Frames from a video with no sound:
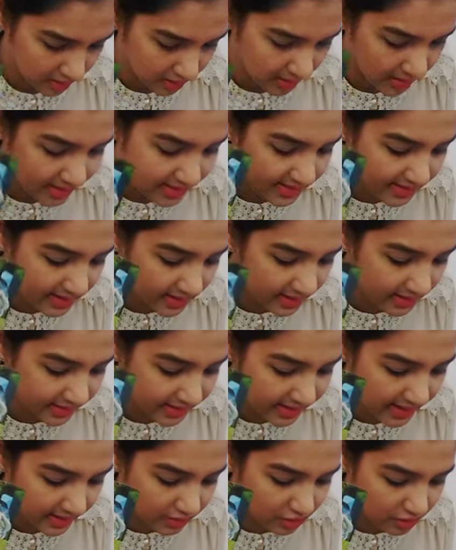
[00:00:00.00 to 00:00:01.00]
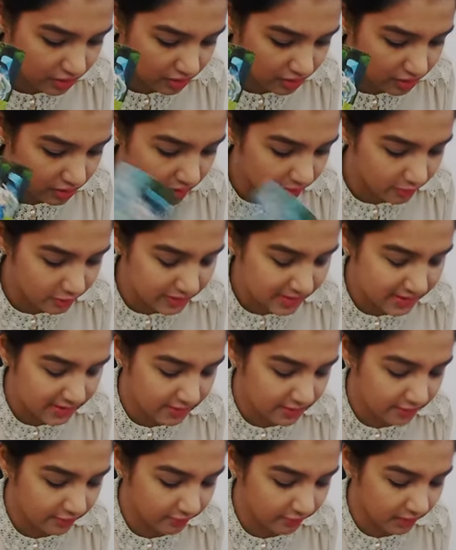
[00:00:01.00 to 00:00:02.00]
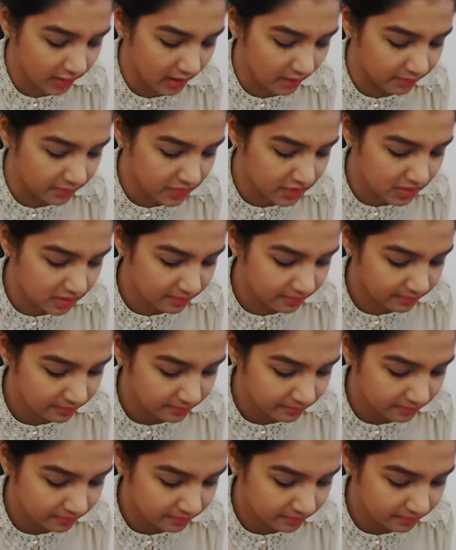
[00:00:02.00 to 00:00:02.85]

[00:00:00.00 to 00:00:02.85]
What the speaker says: They are still attached to you, the Princess of Cups.